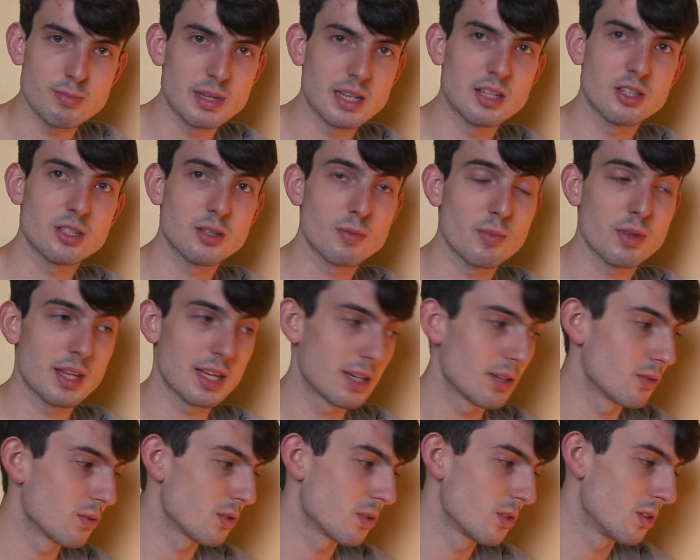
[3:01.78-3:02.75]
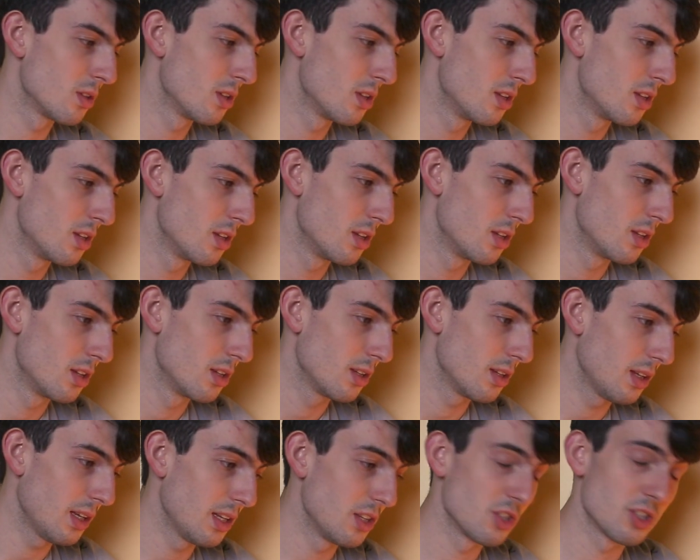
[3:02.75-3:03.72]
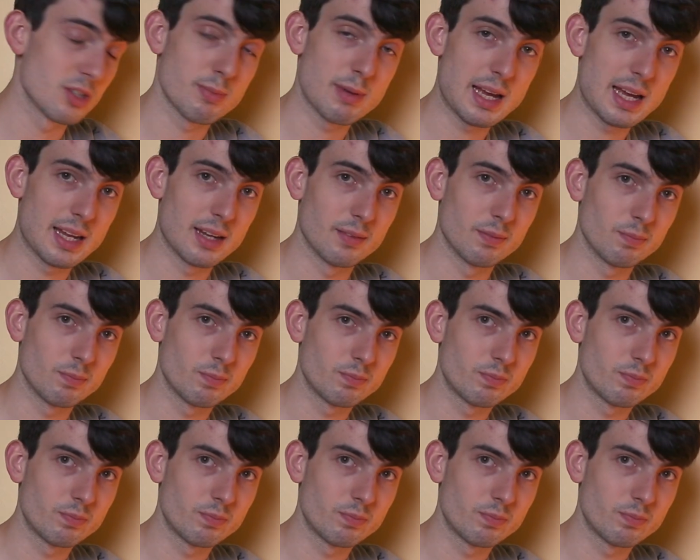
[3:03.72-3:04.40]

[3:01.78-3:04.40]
means something else in Japan.